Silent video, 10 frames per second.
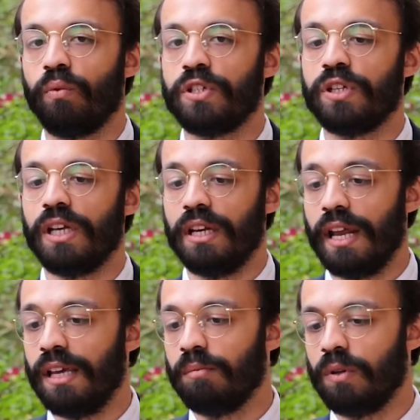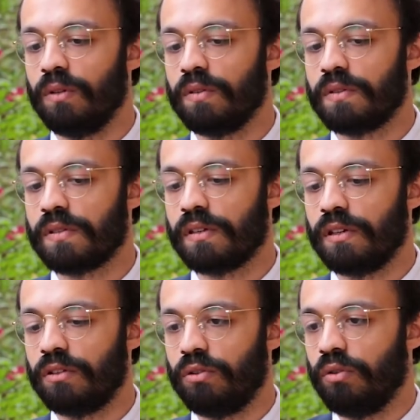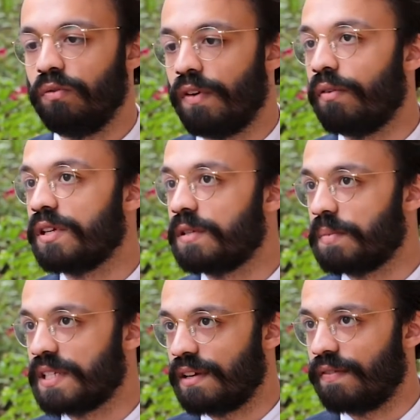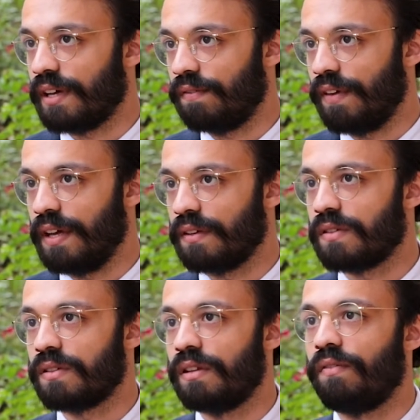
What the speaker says: which enables two very specific things.